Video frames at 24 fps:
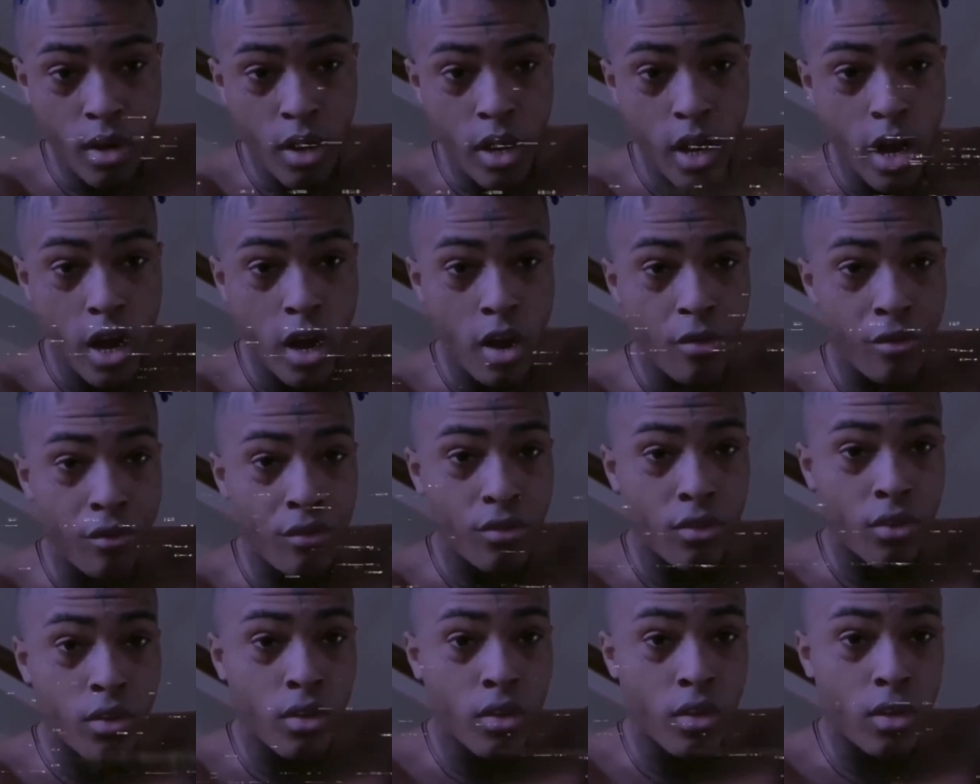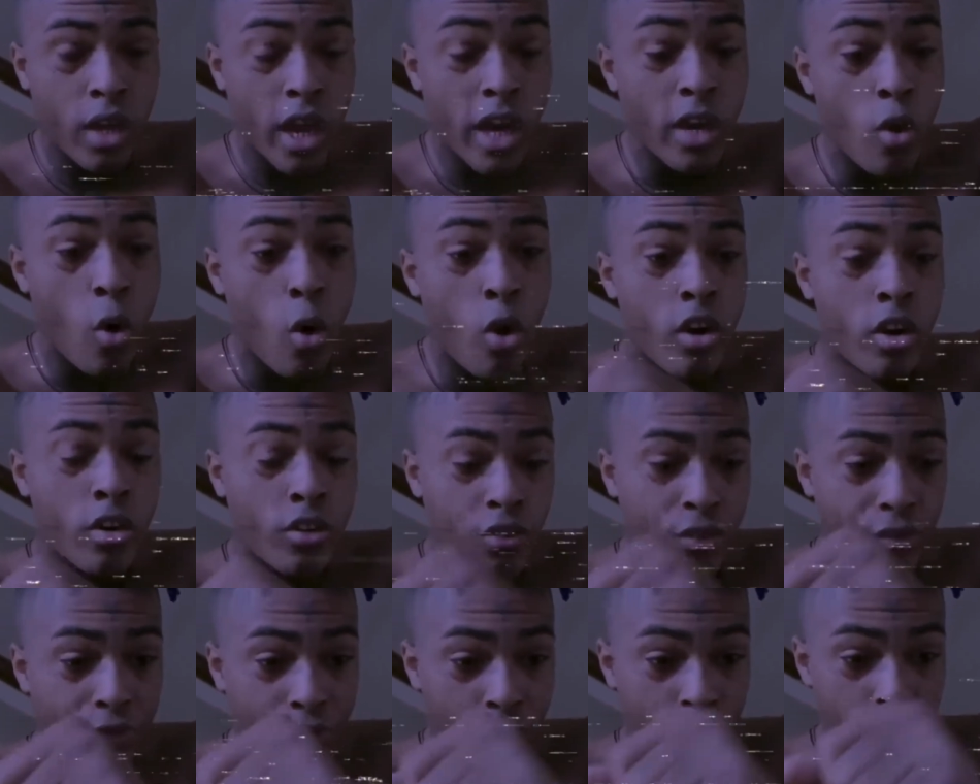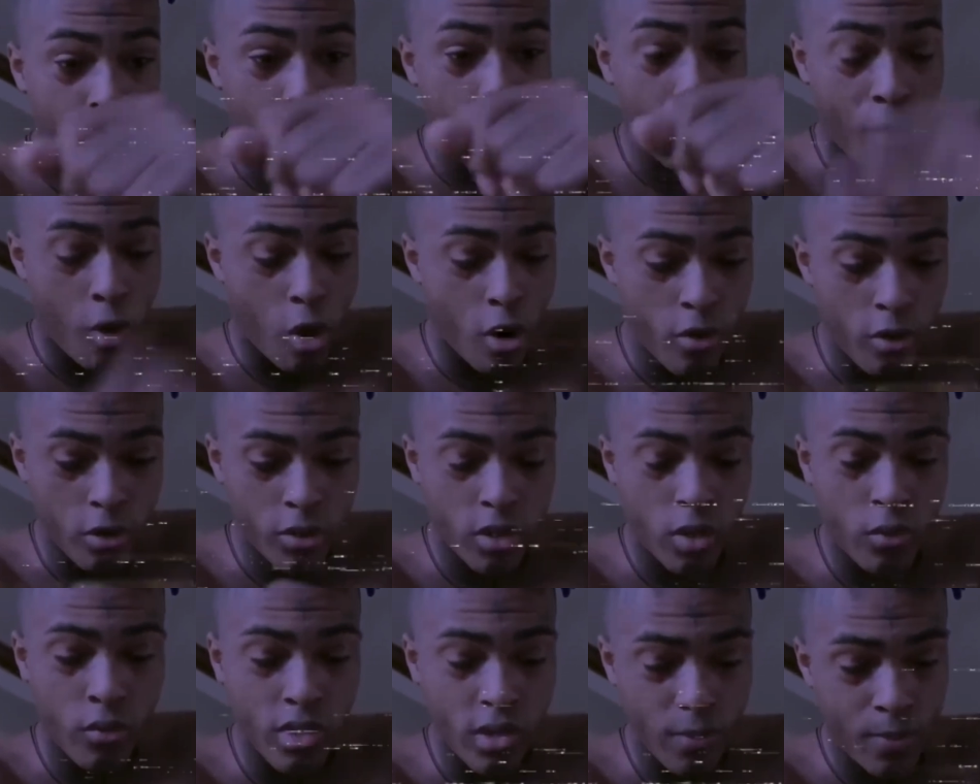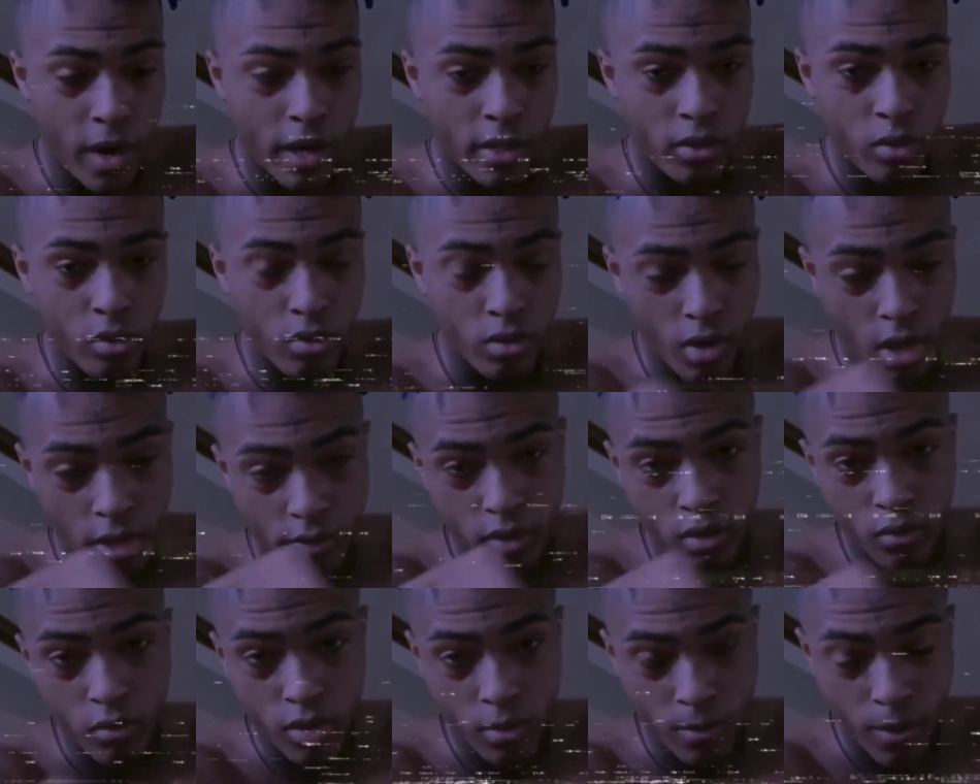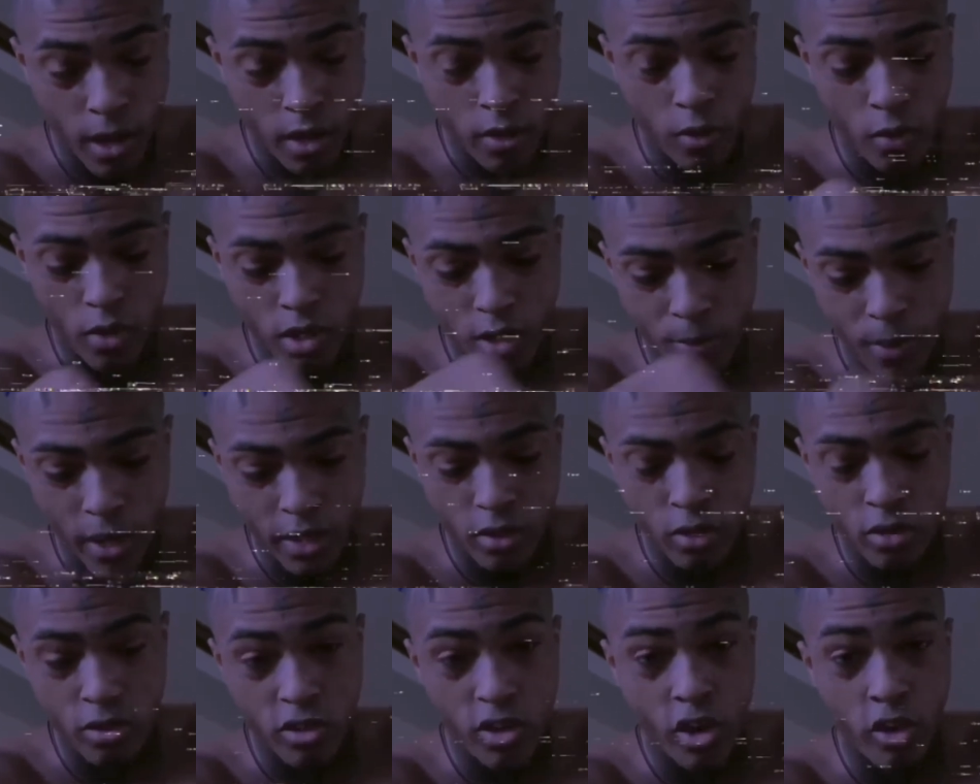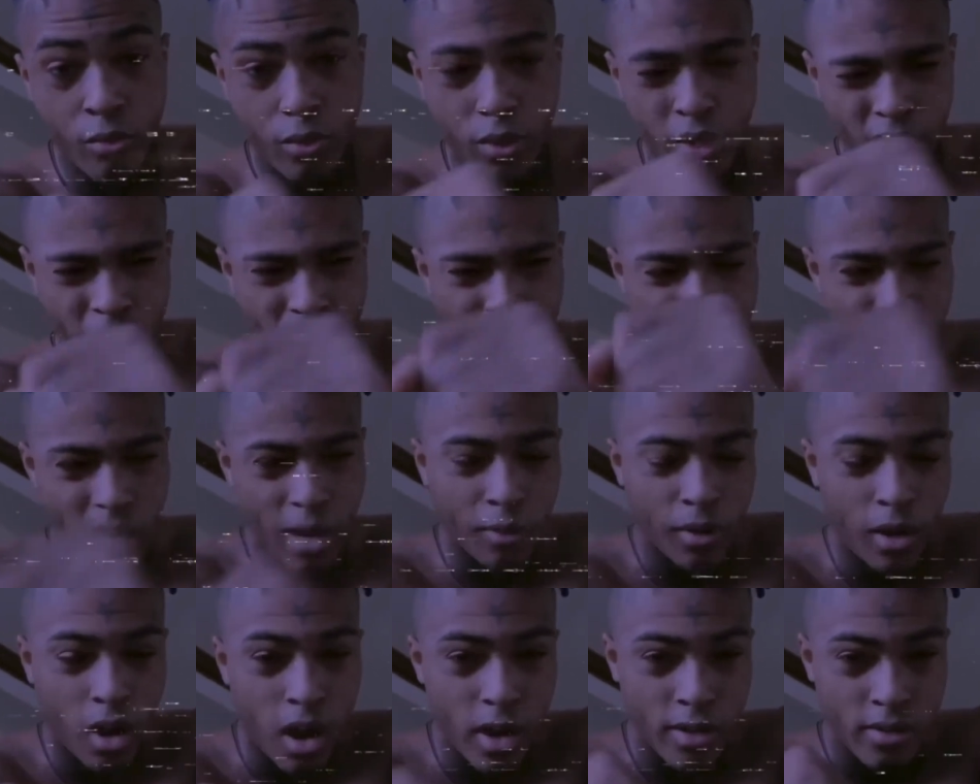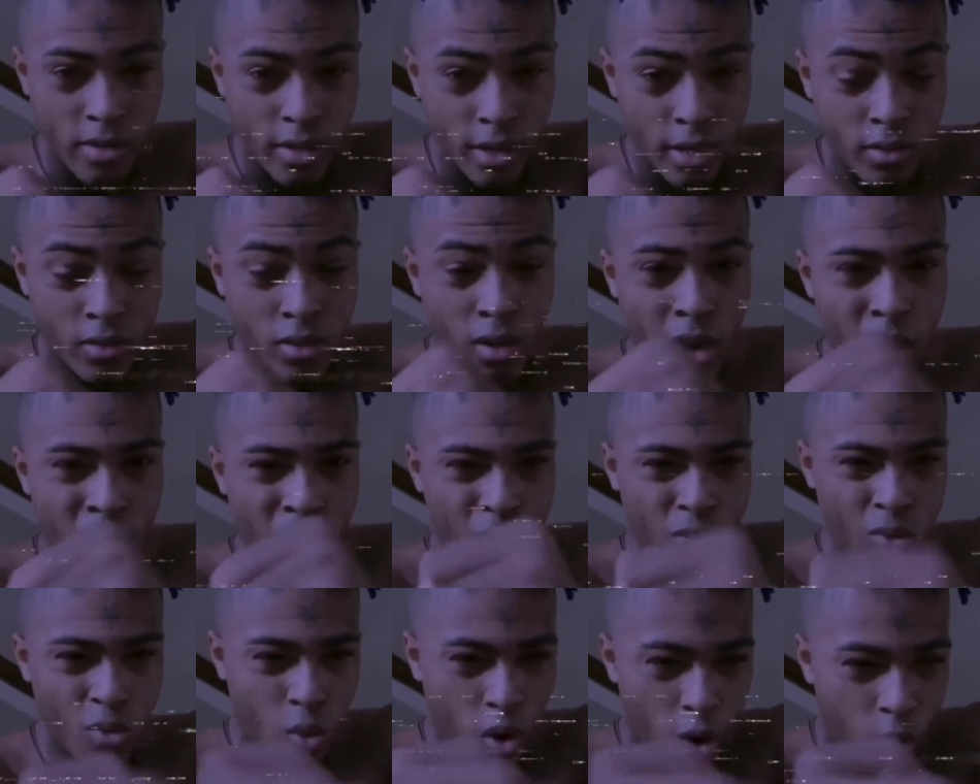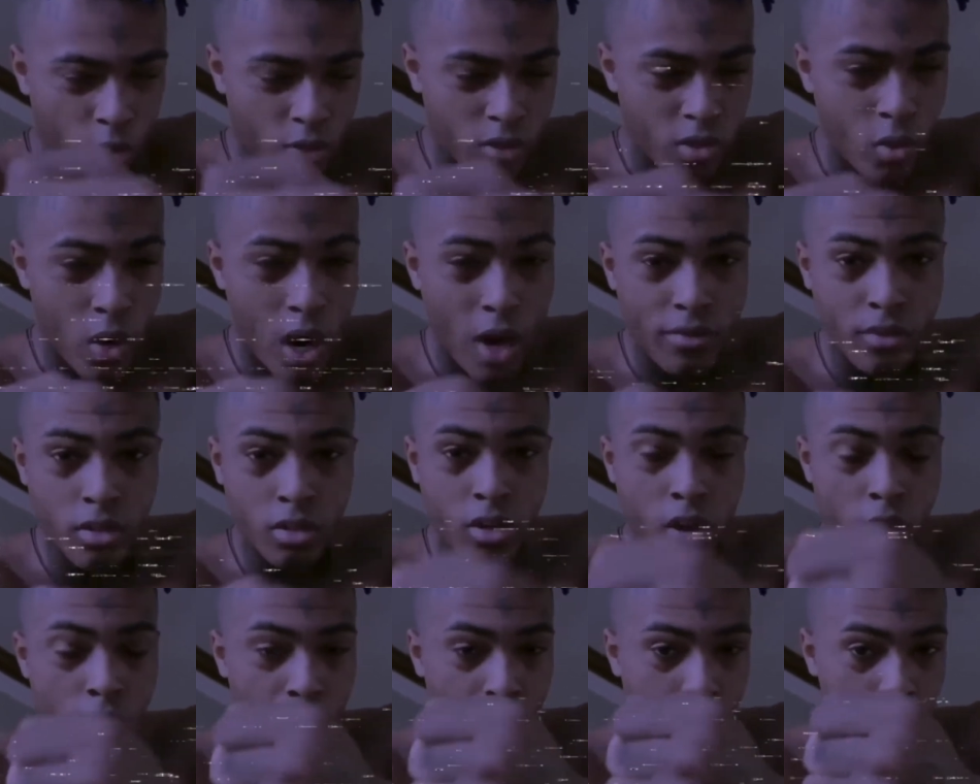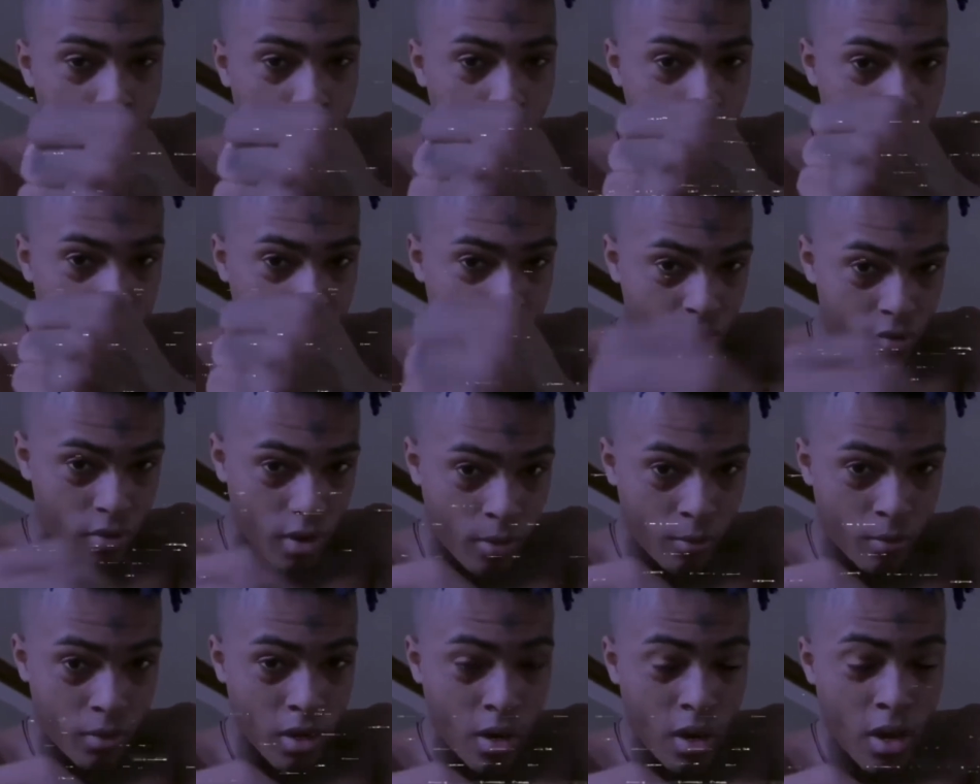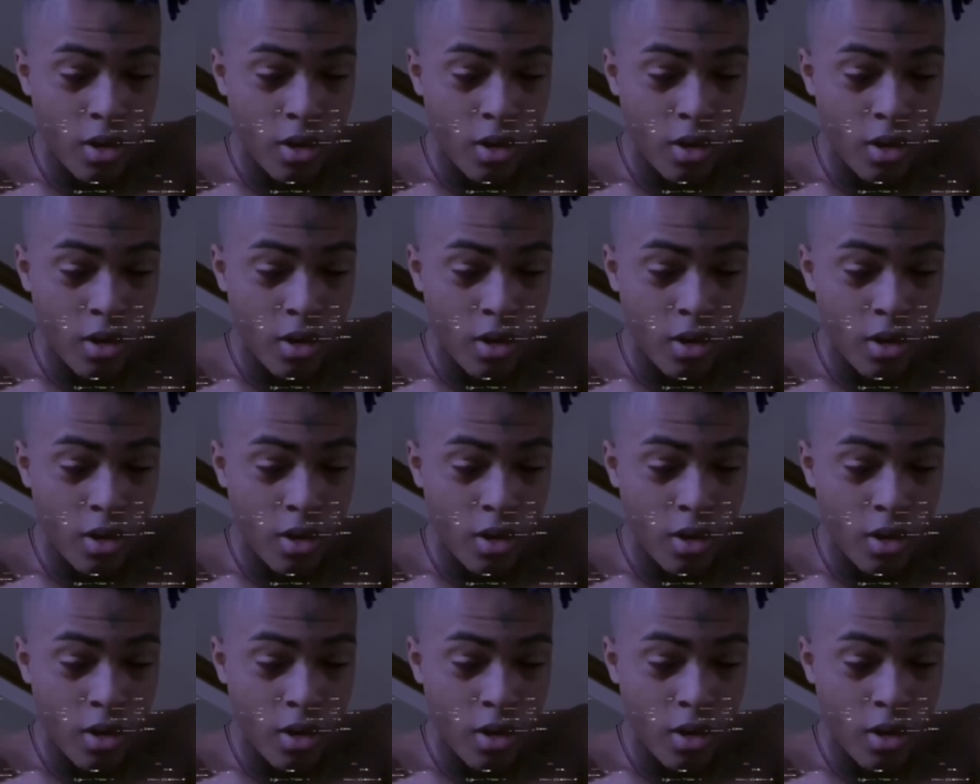If, in order for your partner to respect you, you have to respect yourself. But in the same context, you also have to compromise for them.